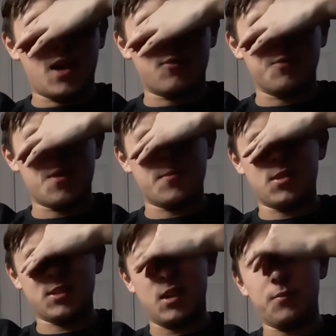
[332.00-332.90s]
I'm now
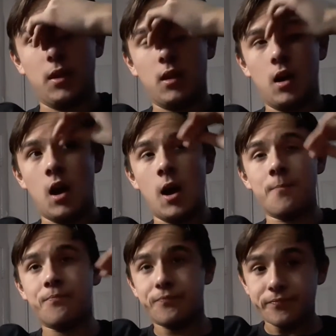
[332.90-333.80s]
remembering something.
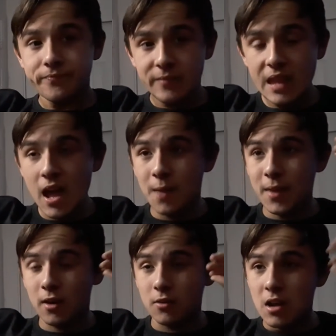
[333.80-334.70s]
Um,
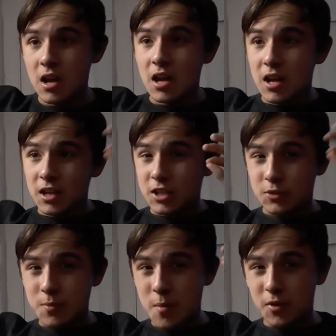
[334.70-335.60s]
I'm now
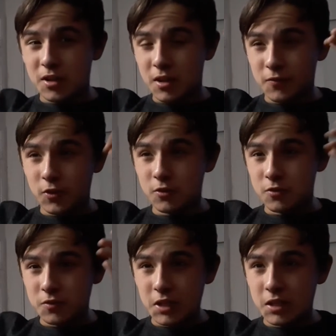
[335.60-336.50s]
just remembering a
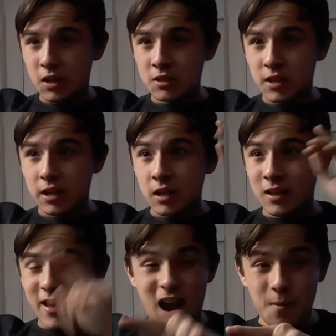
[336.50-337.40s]
few details. Like
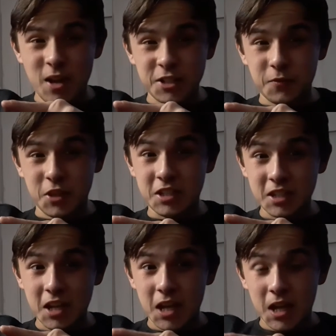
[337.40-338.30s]
the animation for
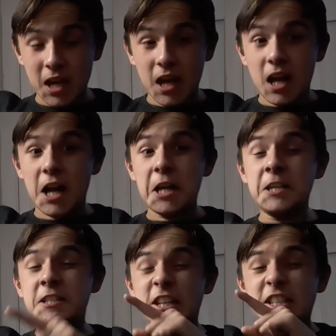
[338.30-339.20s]
this
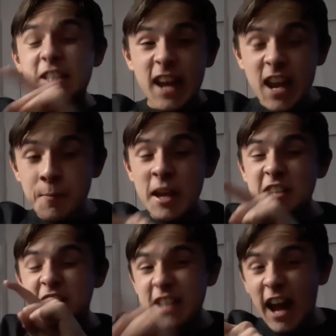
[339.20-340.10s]
is the same
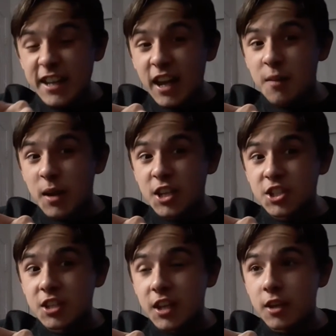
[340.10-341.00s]
exact
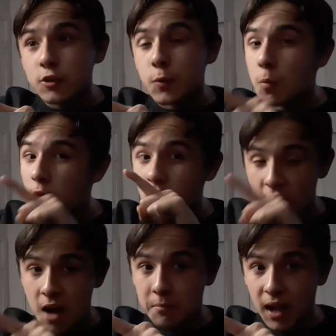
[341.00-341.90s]
animation they used for Mortal
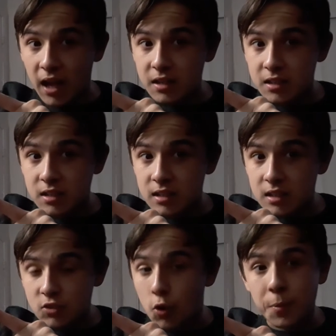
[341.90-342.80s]
Kombat:
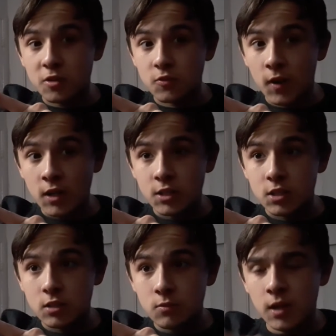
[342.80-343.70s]
Scorpion's
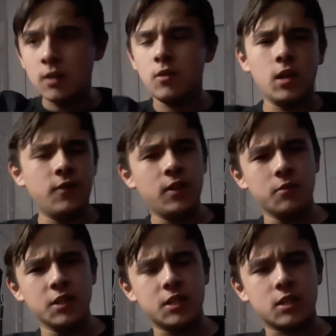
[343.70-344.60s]
Revenge. When have they
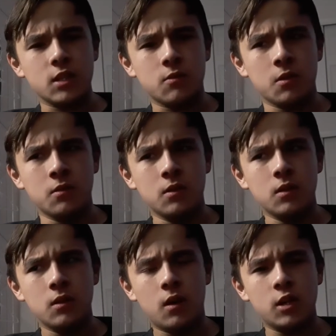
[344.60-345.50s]
released a sequel
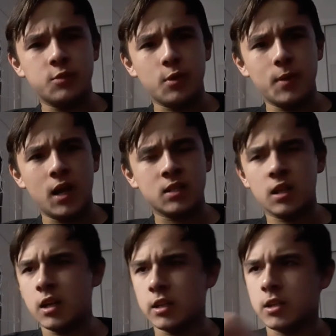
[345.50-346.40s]
on HBO
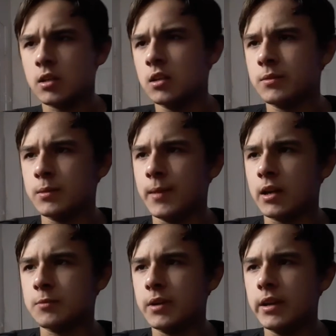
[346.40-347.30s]
Max? I gotta check on HBO
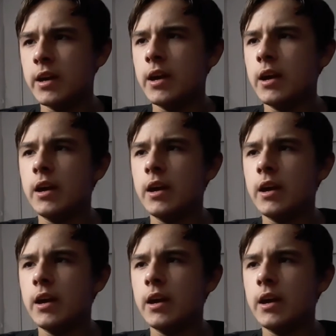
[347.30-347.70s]
Max, but.